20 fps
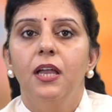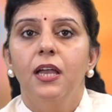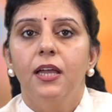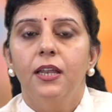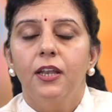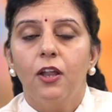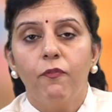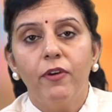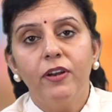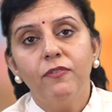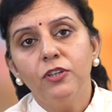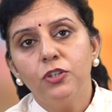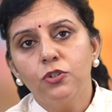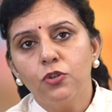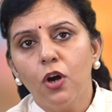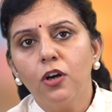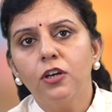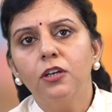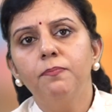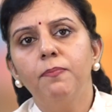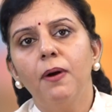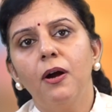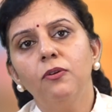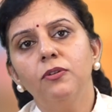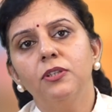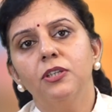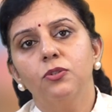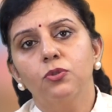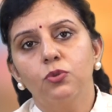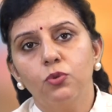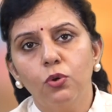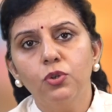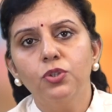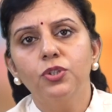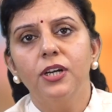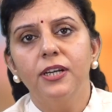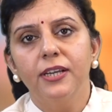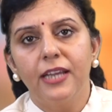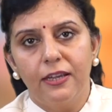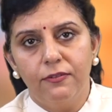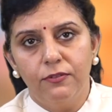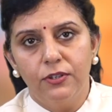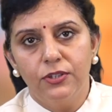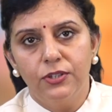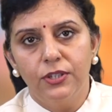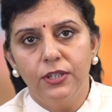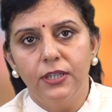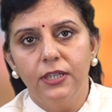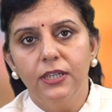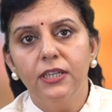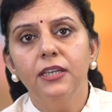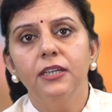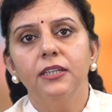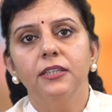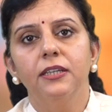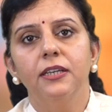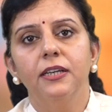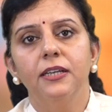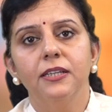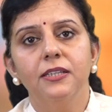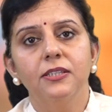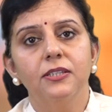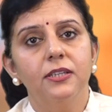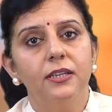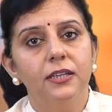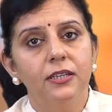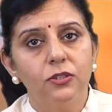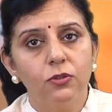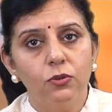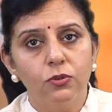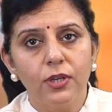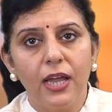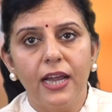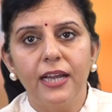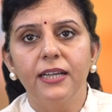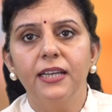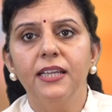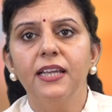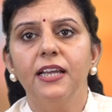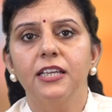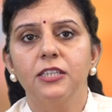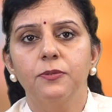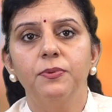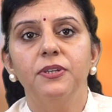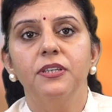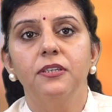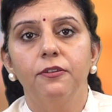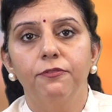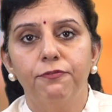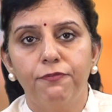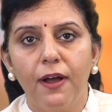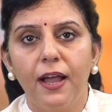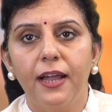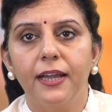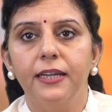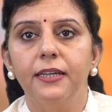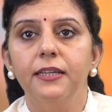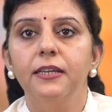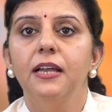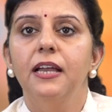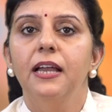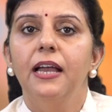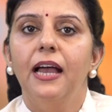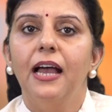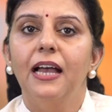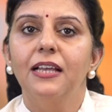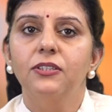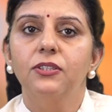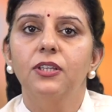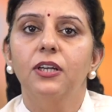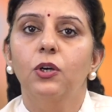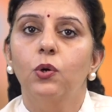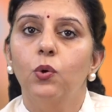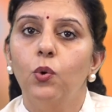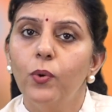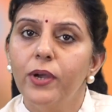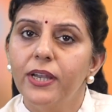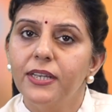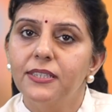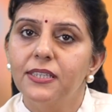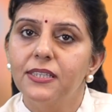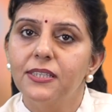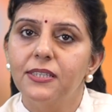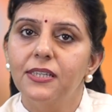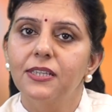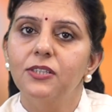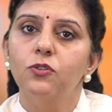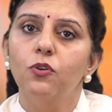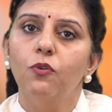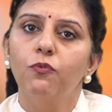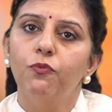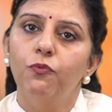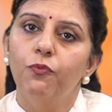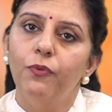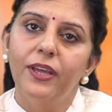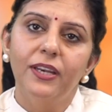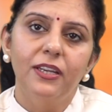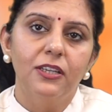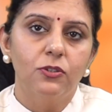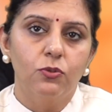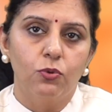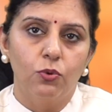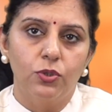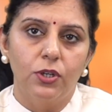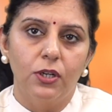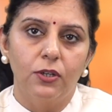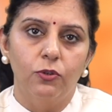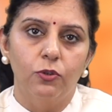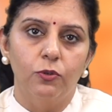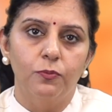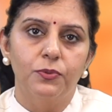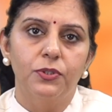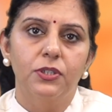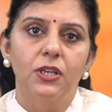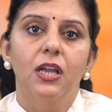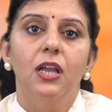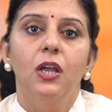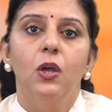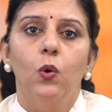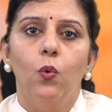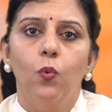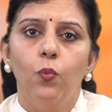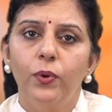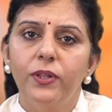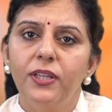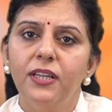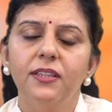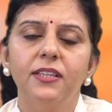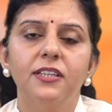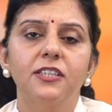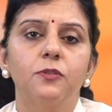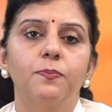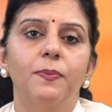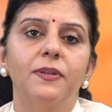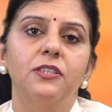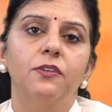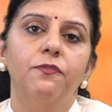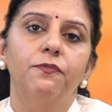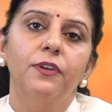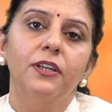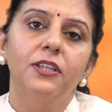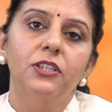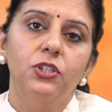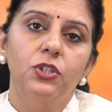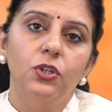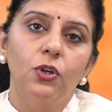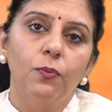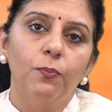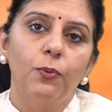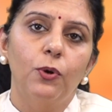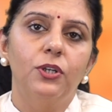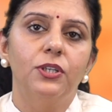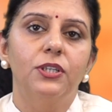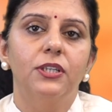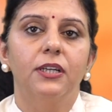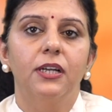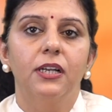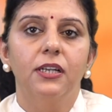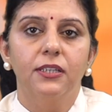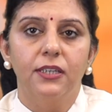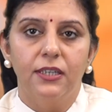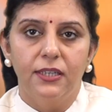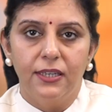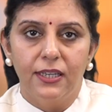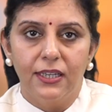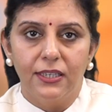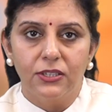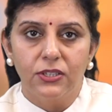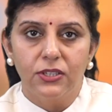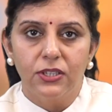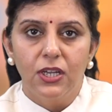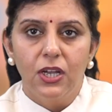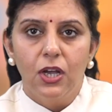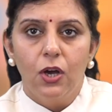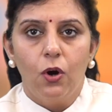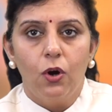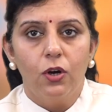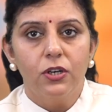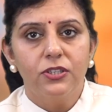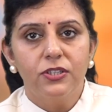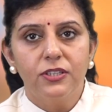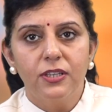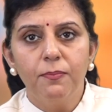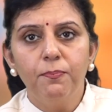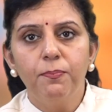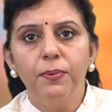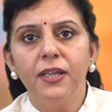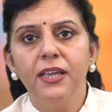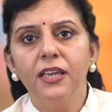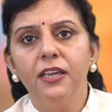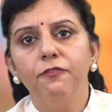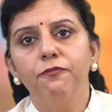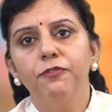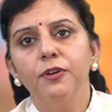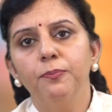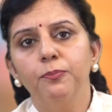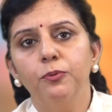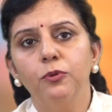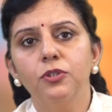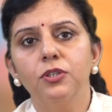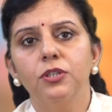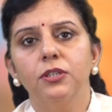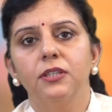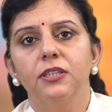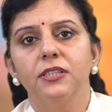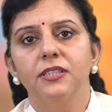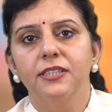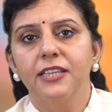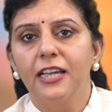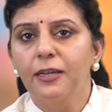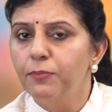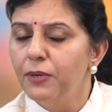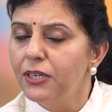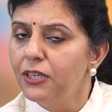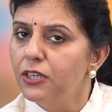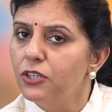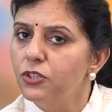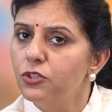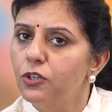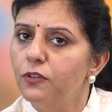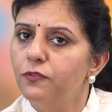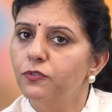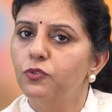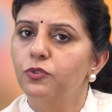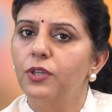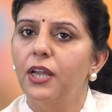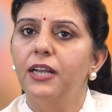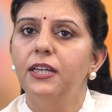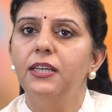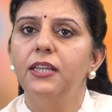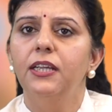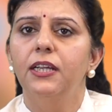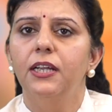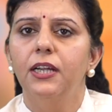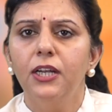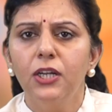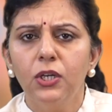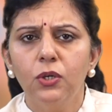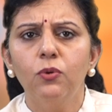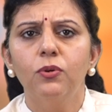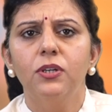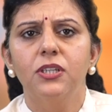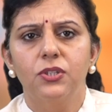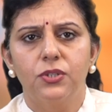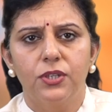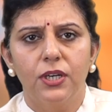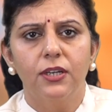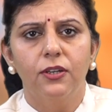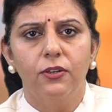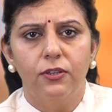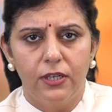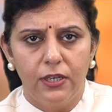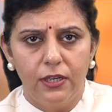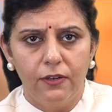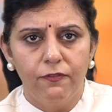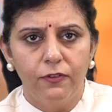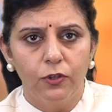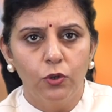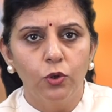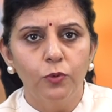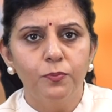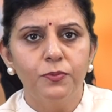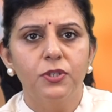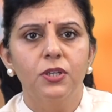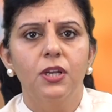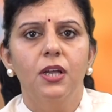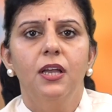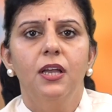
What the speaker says: Now, when we talk about the social diversity, it is in society has been defined as the coexistence of various social groups within the specific geopolitical context, or simply if we put the segmentation of society into distinctive groups,